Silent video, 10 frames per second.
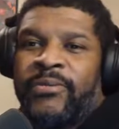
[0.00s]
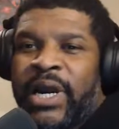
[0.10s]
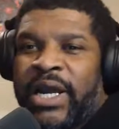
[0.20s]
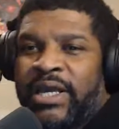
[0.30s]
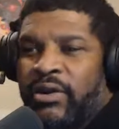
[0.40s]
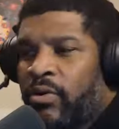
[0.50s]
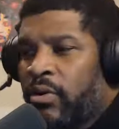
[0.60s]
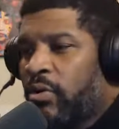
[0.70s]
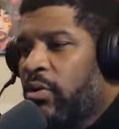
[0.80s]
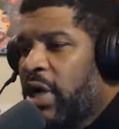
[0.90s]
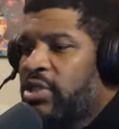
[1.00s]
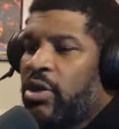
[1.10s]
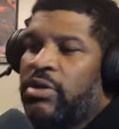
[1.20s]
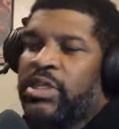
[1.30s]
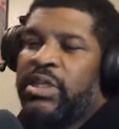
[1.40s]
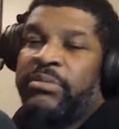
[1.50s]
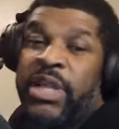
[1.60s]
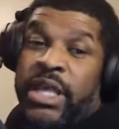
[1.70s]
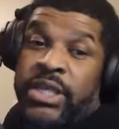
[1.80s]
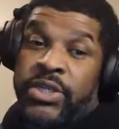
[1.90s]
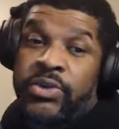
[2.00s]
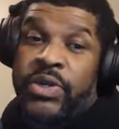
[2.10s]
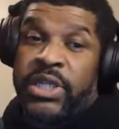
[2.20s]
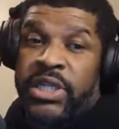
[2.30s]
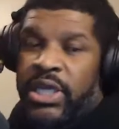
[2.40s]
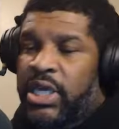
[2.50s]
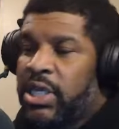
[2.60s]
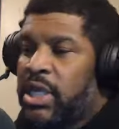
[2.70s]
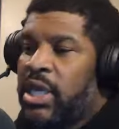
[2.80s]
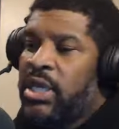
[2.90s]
right? Or I talked to them and they didn't do anything.